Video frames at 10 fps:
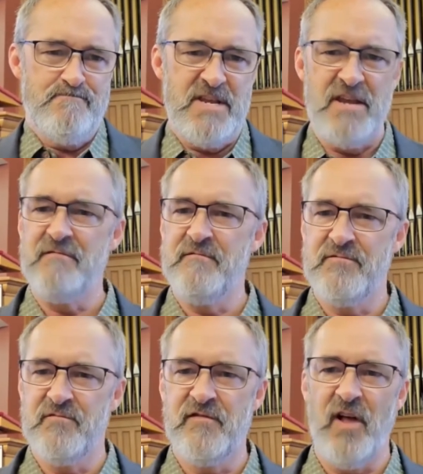
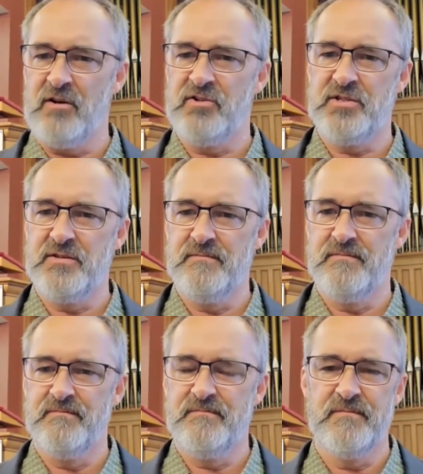in flux,
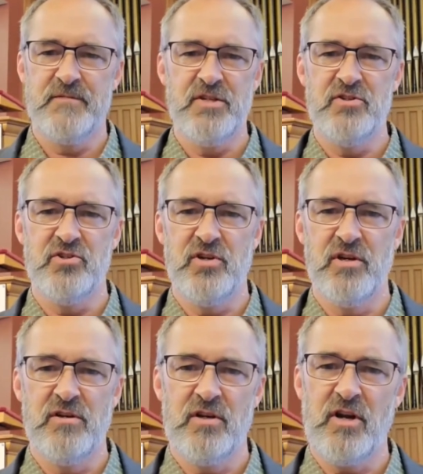is
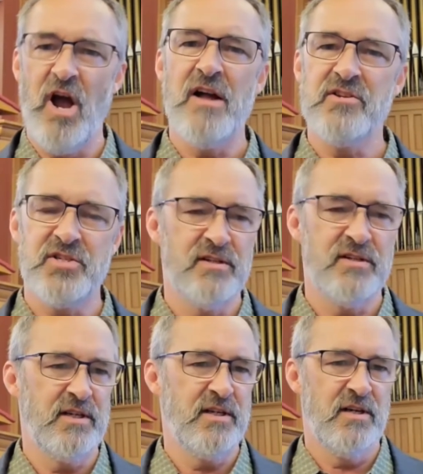
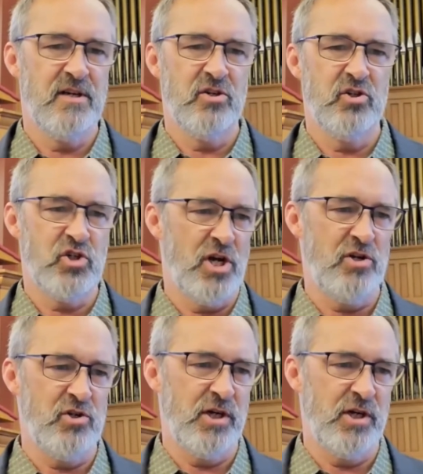constantly changing.